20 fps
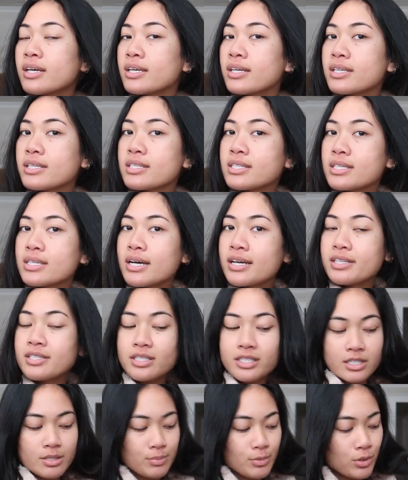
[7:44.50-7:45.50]
is nice
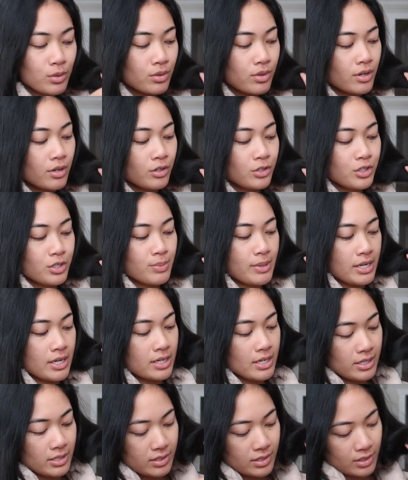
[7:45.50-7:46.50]
and smooth. It'll just make
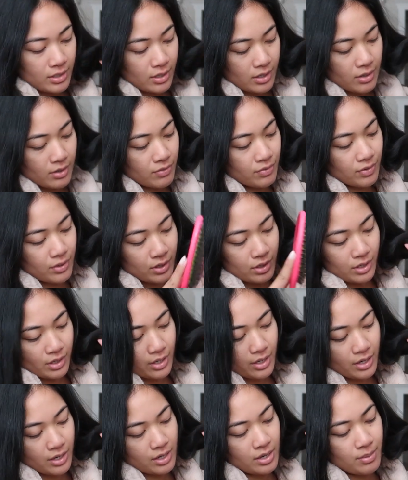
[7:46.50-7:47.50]
it easier for
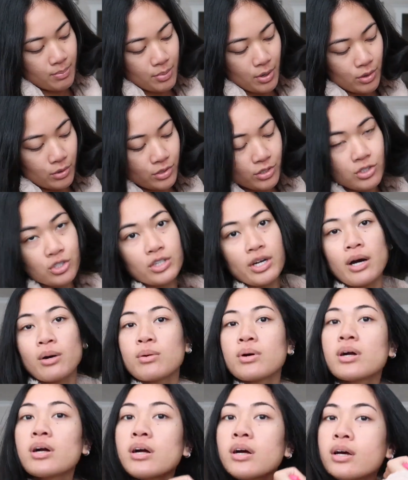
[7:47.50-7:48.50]

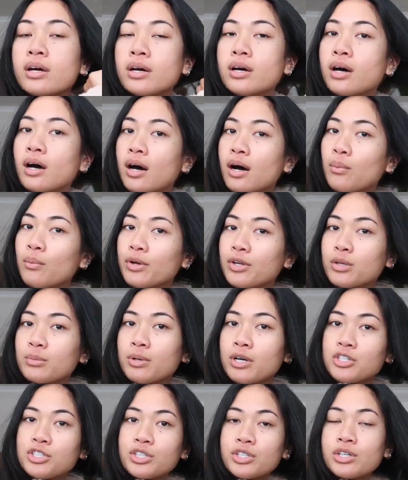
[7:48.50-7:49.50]
post-shower when you're
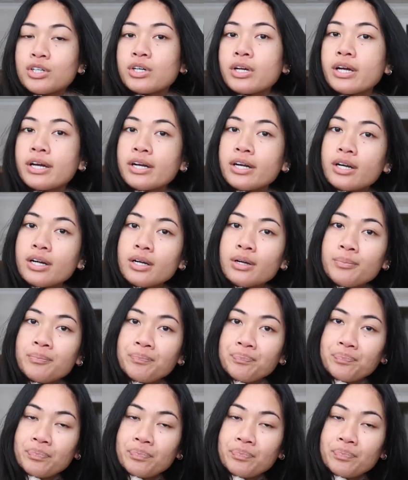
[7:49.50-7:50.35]
brushing your hair.